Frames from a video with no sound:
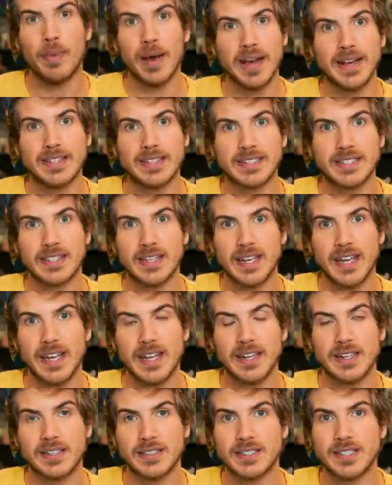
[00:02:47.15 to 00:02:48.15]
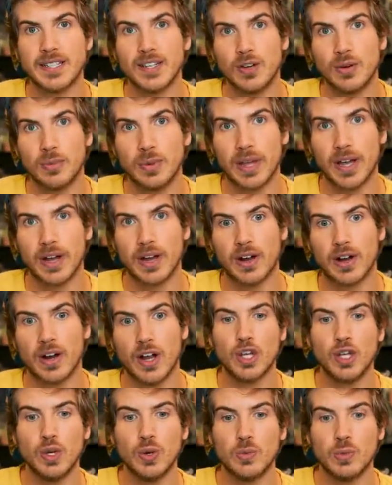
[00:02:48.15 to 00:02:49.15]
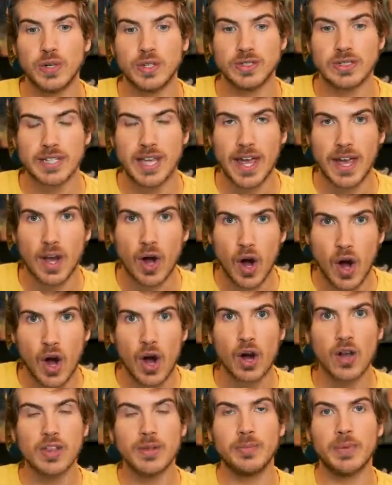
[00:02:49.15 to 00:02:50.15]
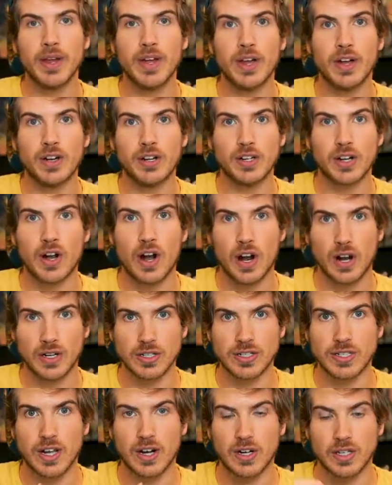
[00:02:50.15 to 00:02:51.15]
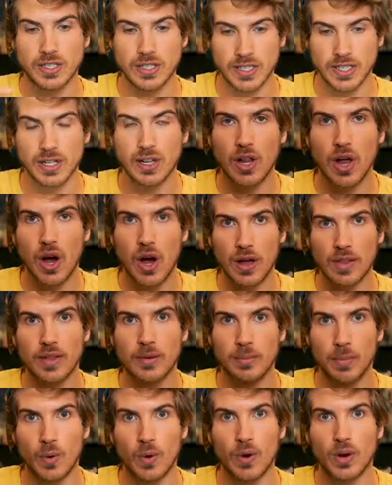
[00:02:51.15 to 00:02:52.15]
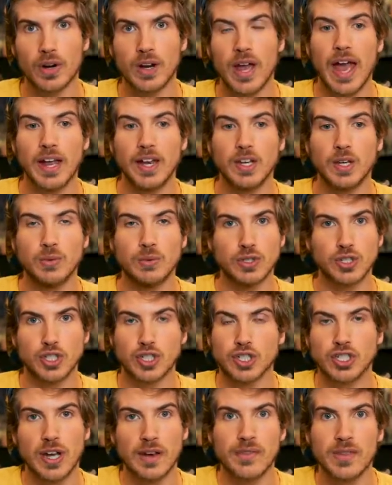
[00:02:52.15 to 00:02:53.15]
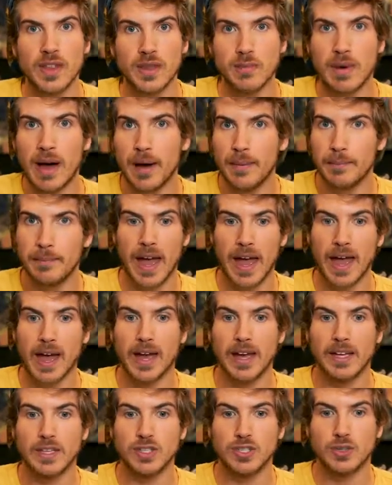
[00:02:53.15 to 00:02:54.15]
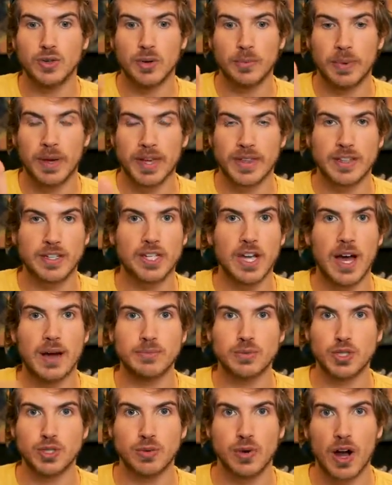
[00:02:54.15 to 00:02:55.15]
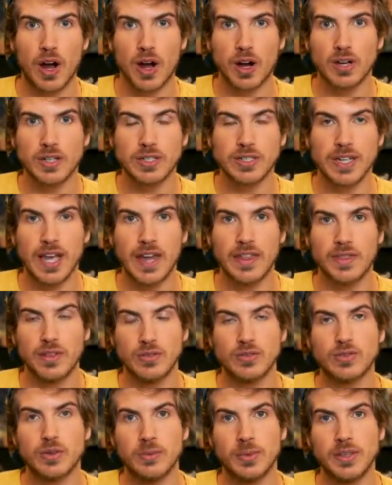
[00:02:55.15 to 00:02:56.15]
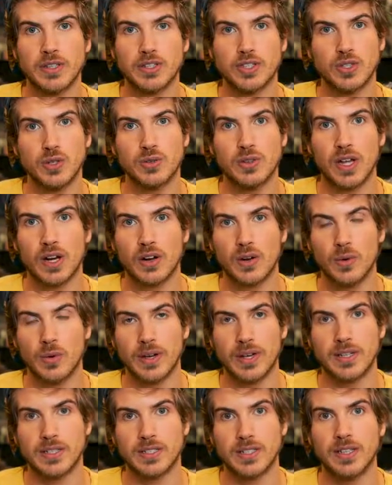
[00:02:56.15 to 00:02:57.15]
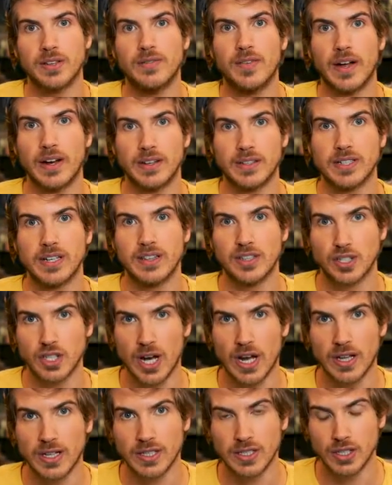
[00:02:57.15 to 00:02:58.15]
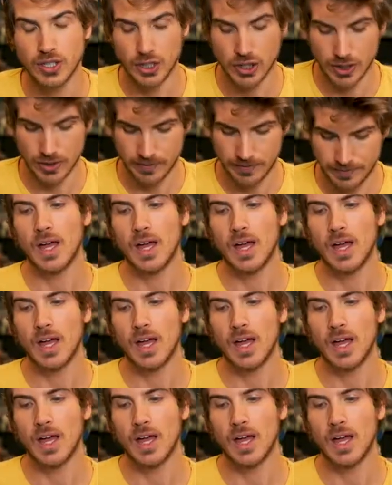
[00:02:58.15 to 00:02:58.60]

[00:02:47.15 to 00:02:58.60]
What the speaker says: But in single player, you will take all the player cards that are still on the board and you will just shuffle them up and you'll pick the top 2 cards, and those will be the 2 that are going into the final death challenge.